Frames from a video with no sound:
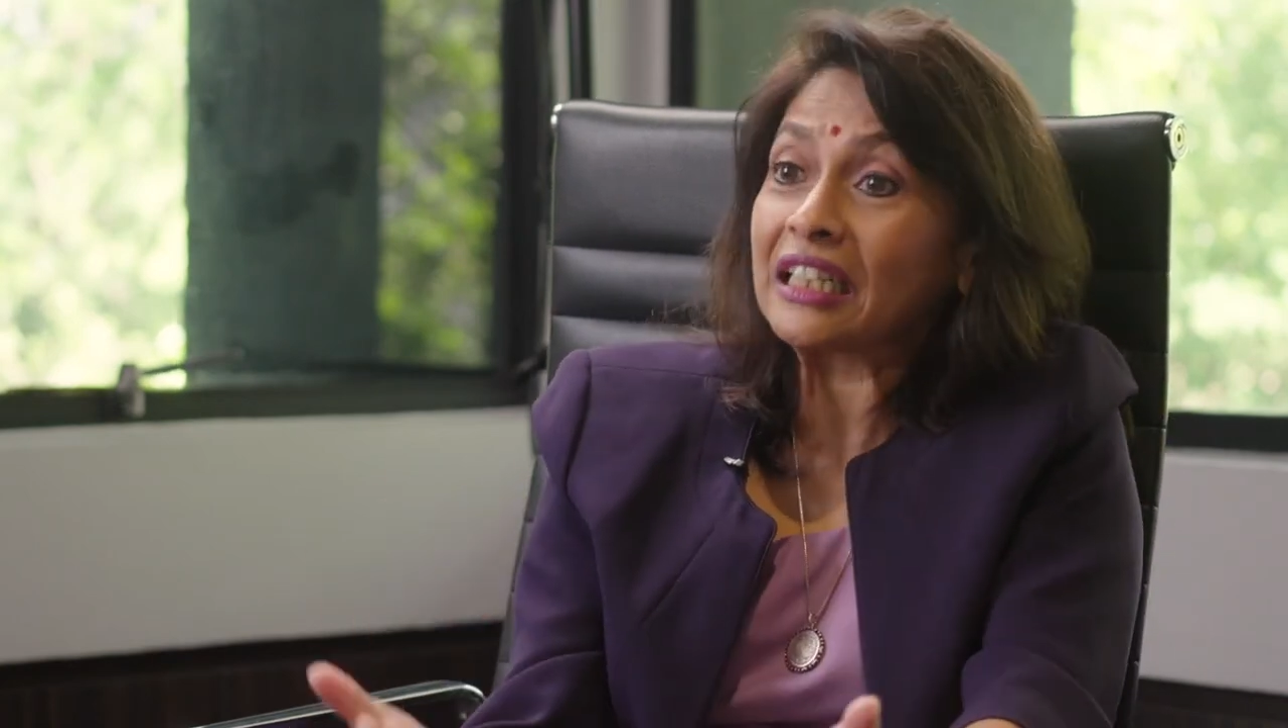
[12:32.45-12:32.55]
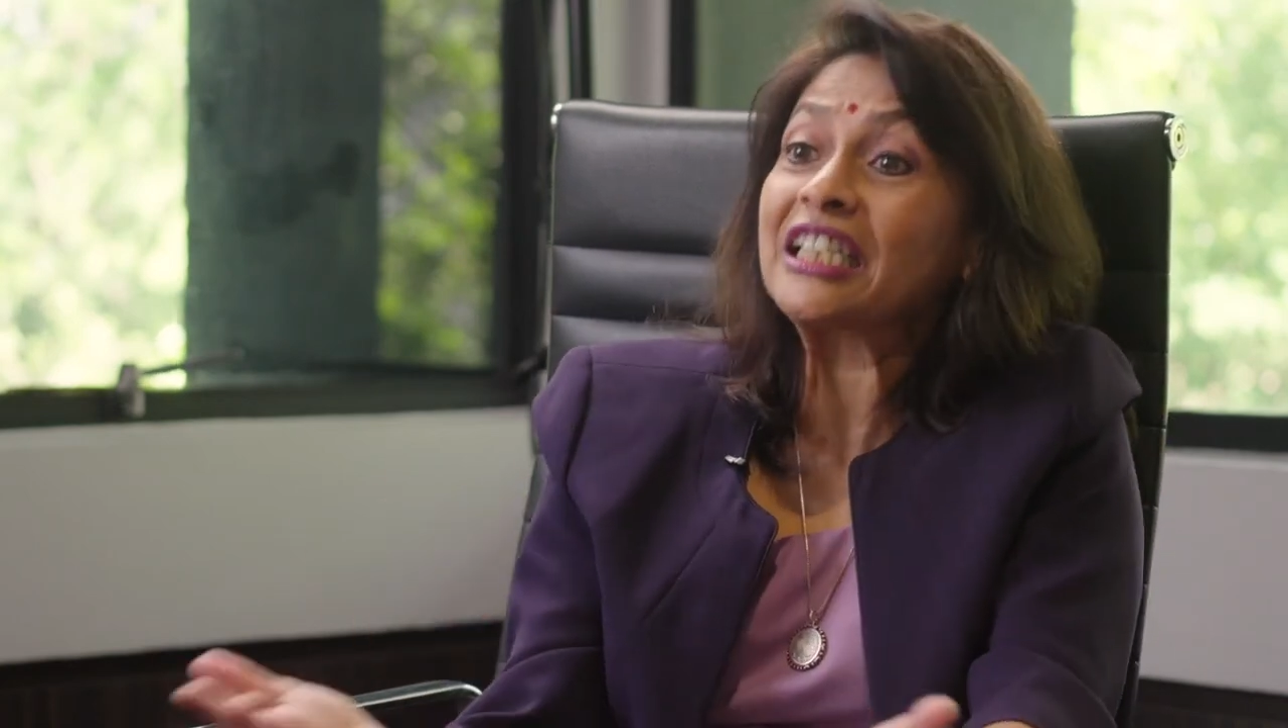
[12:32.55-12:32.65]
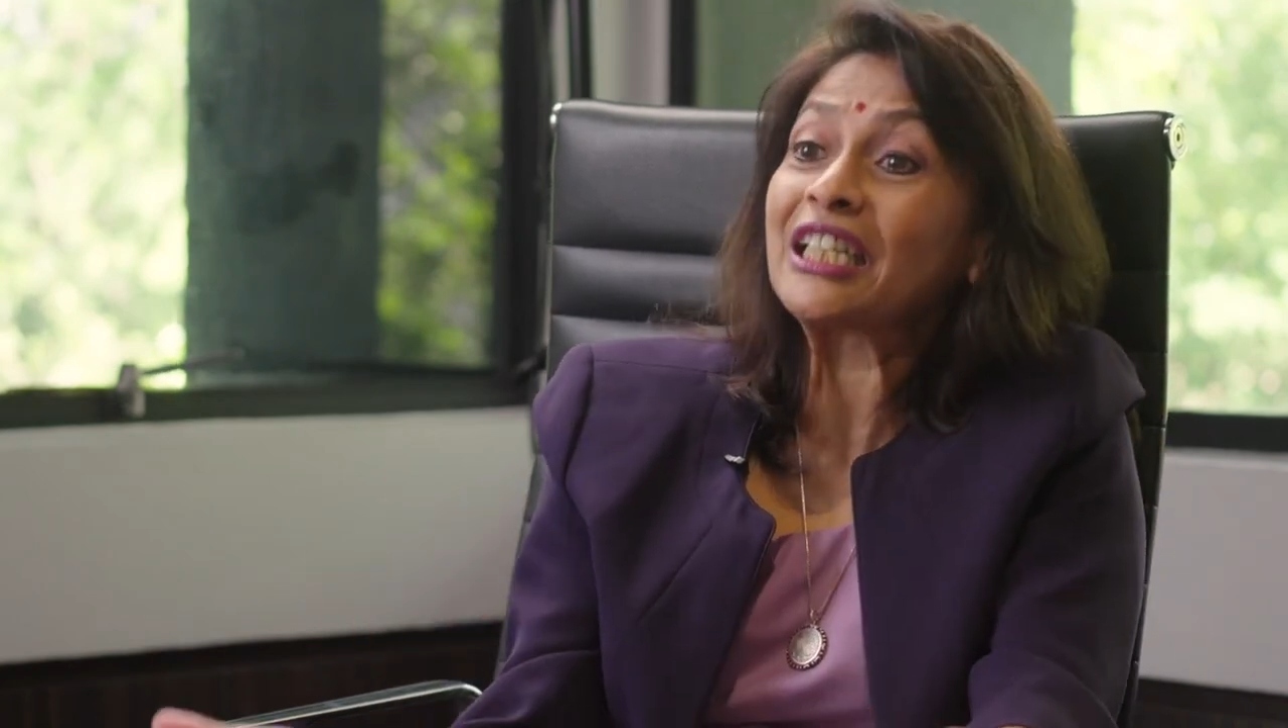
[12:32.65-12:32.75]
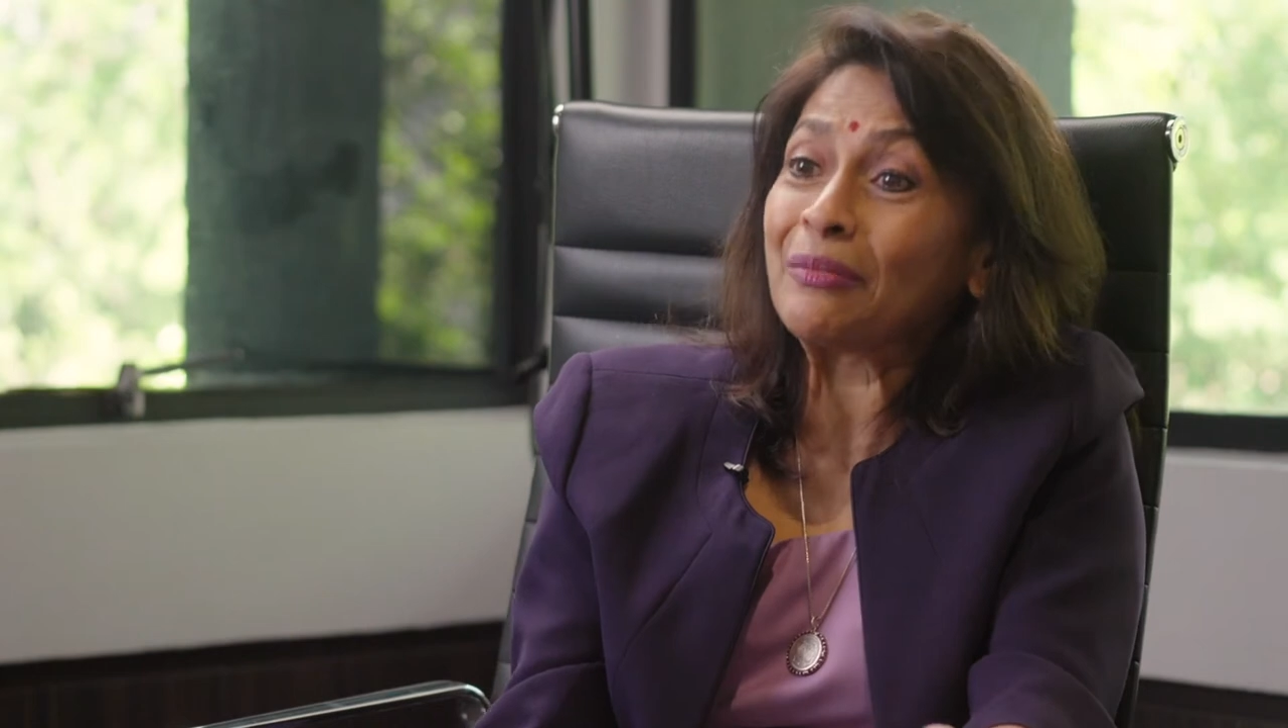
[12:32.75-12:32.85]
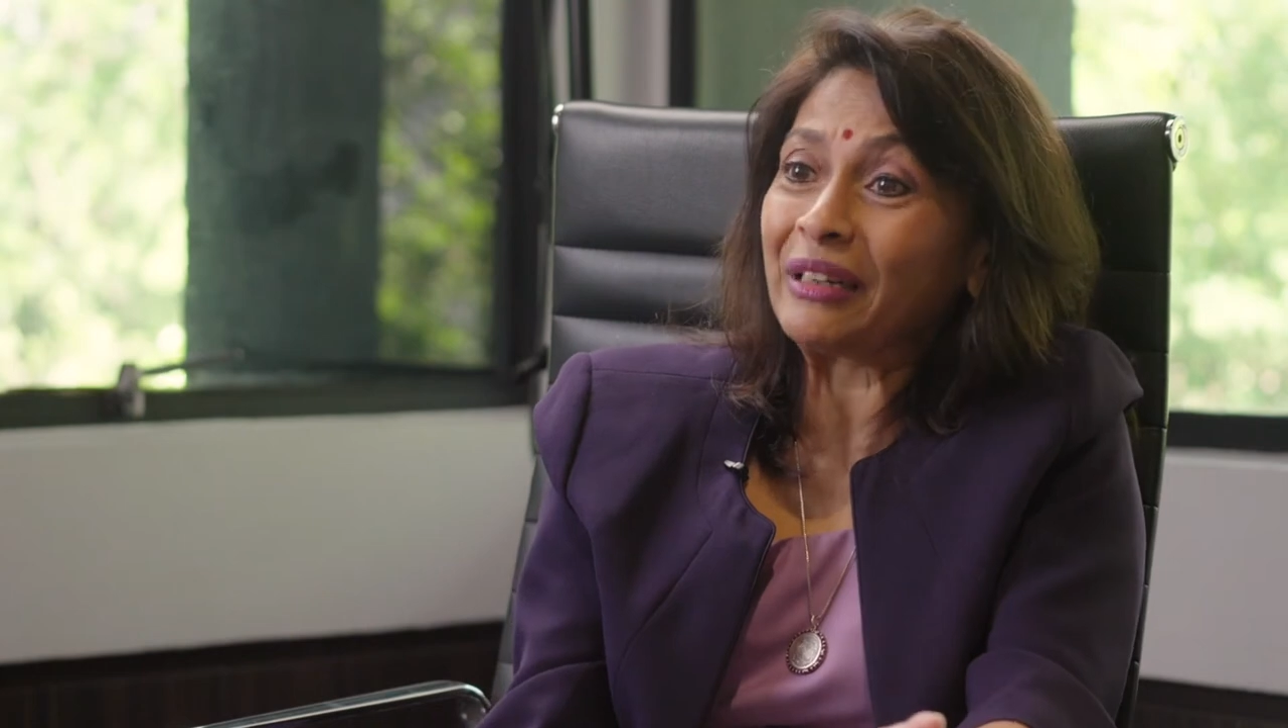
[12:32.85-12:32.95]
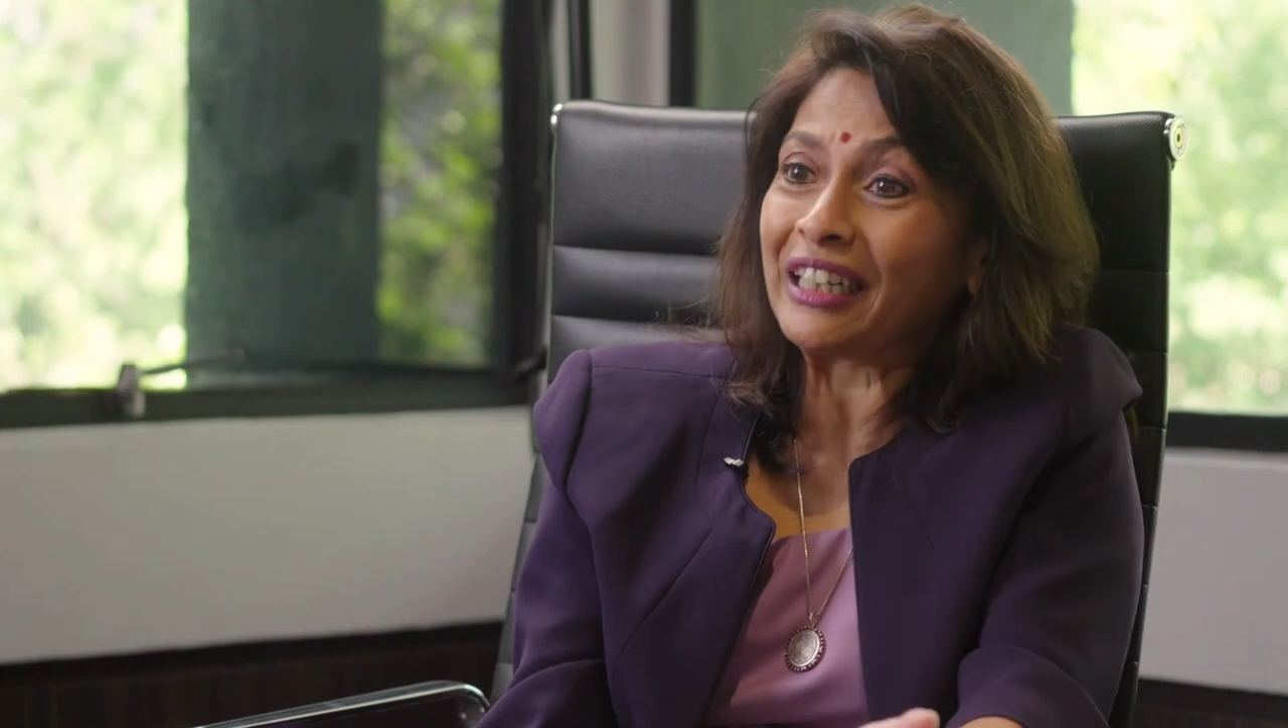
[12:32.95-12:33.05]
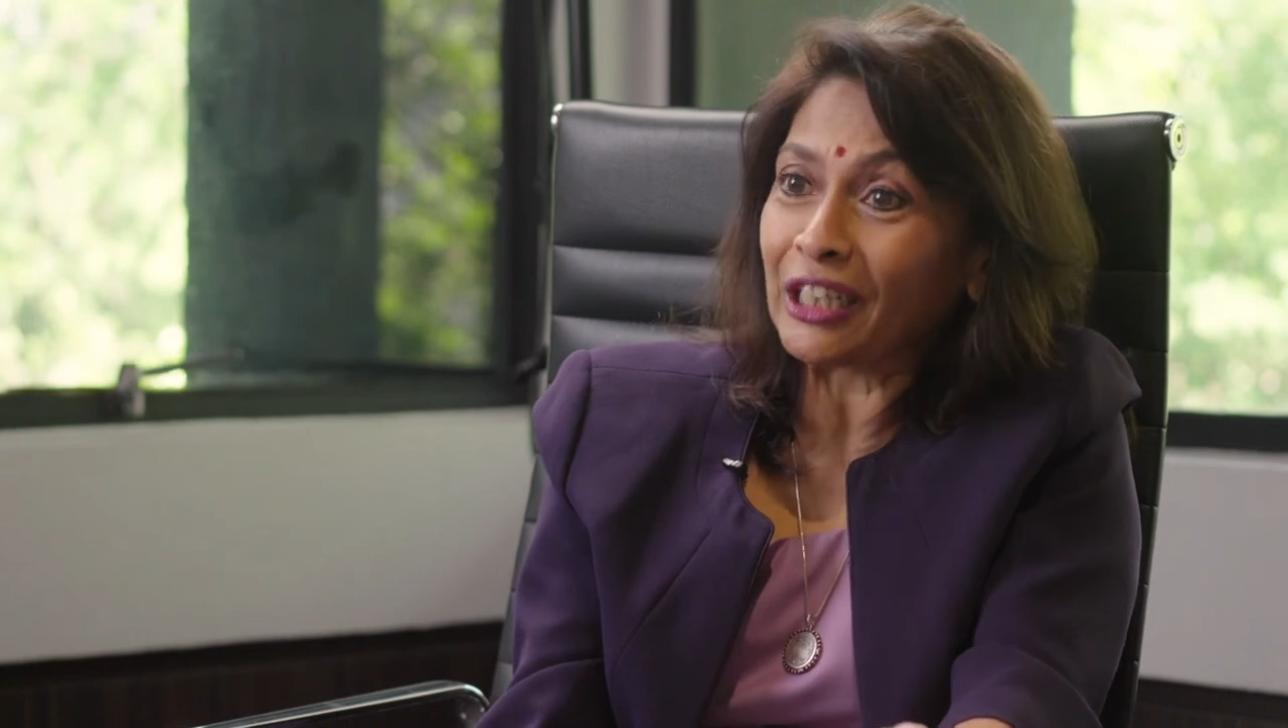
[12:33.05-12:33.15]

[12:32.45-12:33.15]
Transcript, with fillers: determine